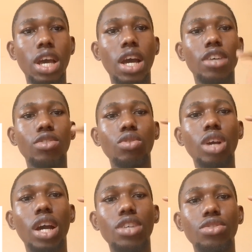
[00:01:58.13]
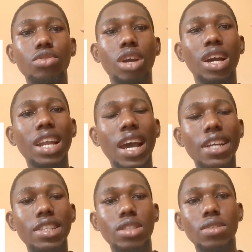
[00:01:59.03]
As long as you can
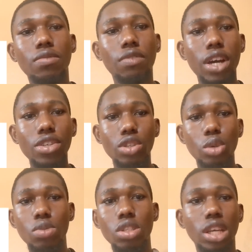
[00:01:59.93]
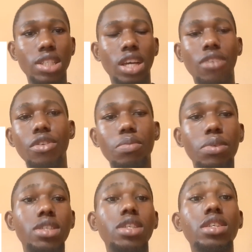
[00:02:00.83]
identify something that can
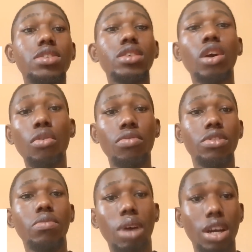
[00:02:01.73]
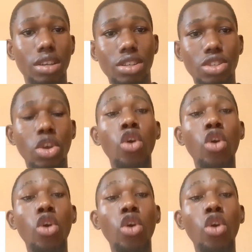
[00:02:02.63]
repeat itself in the market,